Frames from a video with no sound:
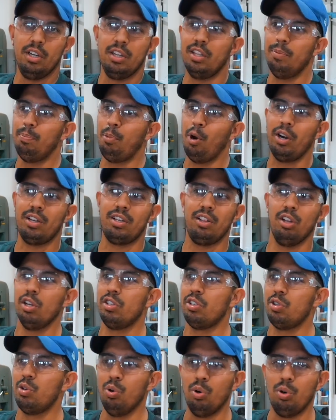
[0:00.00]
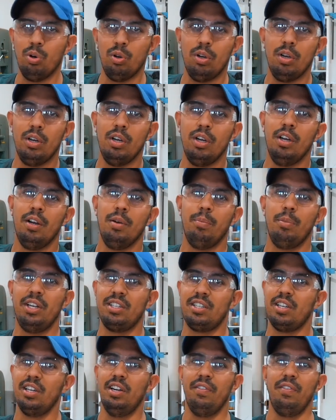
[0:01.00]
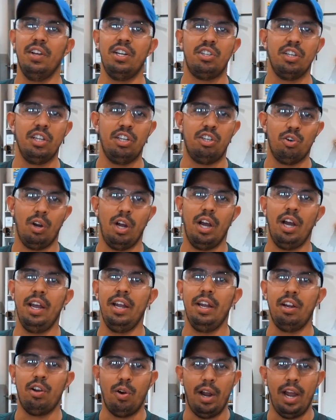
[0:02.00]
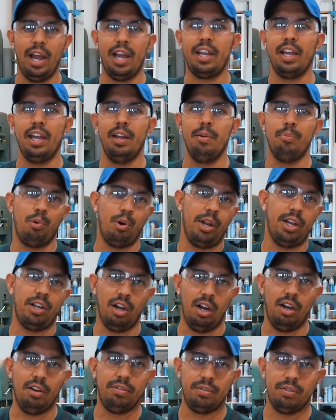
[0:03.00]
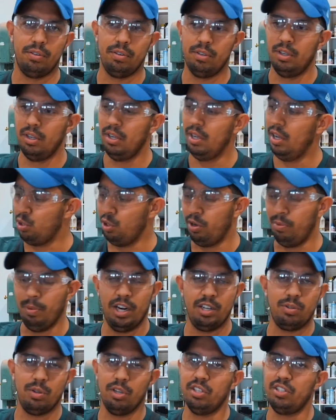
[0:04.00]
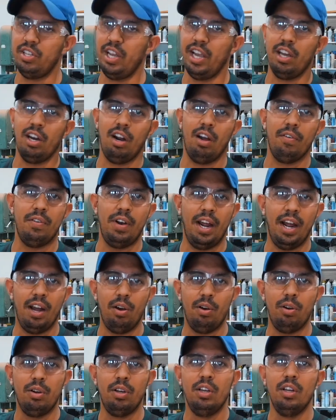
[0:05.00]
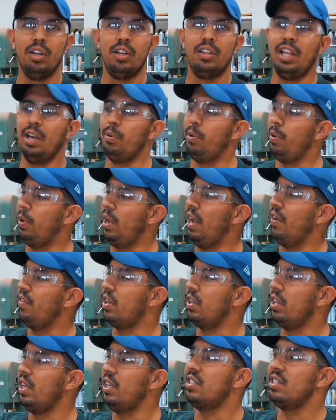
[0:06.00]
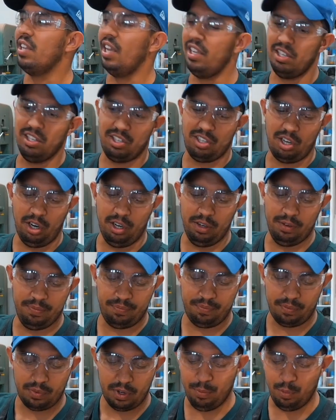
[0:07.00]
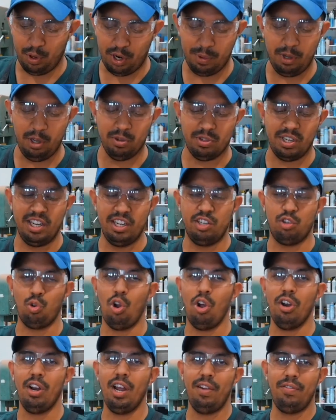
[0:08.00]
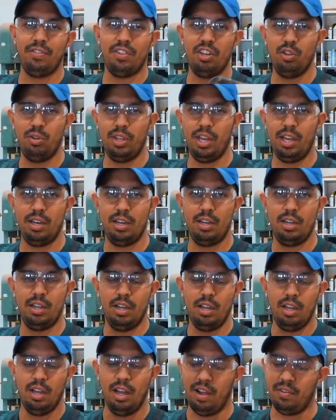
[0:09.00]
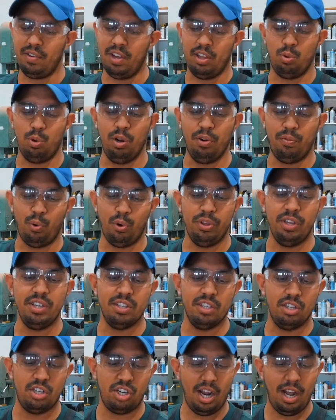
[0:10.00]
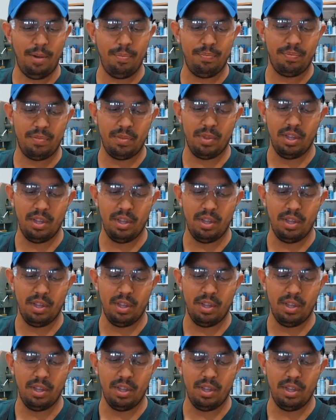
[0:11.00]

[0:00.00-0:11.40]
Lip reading: The bark looks cool, but it's going to eventually dry and crack and break off. So you might as well just take it off now. That way we have a clean slate to start. We're going to be using a draw knife to do that. I've got 3 or 4 of these in the shop.